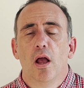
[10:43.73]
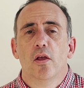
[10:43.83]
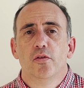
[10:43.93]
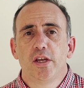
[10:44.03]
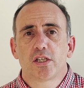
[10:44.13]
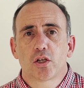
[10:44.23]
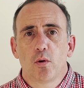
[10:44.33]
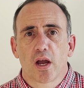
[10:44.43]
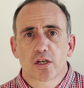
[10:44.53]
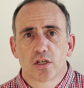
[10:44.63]
These two
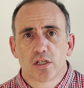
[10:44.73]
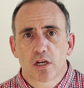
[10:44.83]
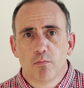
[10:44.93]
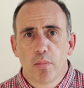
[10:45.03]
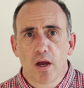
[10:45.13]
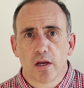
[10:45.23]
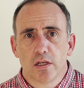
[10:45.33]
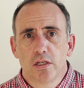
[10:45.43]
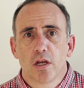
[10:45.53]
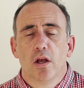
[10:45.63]
actions
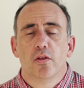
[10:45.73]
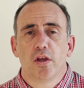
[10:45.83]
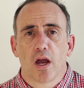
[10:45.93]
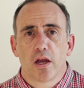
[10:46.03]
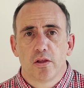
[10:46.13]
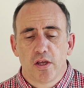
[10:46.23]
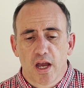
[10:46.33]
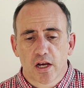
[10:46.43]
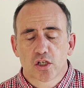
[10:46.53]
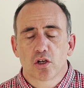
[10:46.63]
combined, the
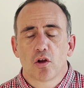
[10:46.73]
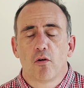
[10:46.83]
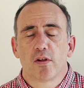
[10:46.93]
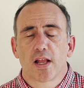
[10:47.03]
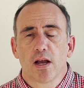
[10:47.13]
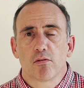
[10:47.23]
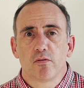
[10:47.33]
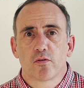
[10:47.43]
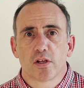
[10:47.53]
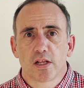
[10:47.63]
action of allowing
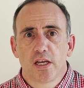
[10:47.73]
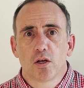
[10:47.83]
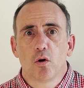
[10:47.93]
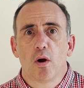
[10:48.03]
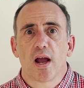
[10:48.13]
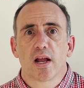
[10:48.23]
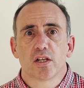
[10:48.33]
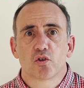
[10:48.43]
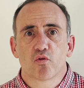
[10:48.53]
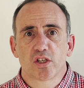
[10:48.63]
for the legal
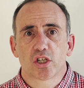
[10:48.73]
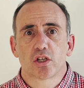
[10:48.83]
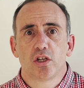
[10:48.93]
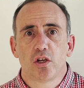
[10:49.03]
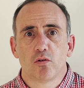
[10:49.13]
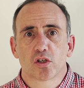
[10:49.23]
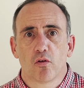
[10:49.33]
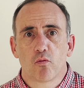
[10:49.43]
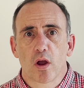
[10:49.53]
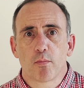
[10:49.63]
and registered use of
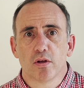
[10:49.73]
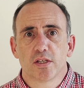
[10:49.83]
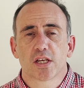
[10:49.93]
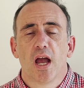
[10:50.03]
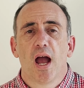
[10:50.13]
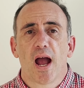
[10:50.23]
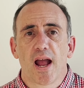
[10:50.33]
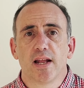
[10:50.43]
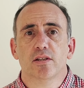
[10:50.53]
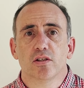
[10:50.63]
weapons
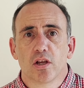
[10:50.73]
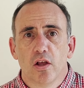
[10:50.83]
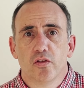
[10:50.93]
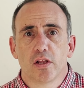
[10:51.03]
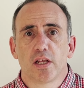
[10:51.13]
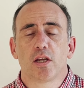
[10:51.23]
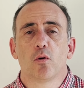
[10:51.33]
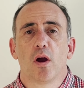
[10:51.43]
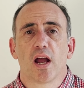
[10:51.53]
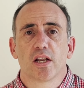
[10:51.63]
and the
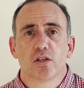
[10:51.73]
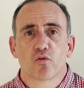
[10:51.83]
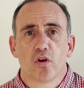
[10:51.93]
legal and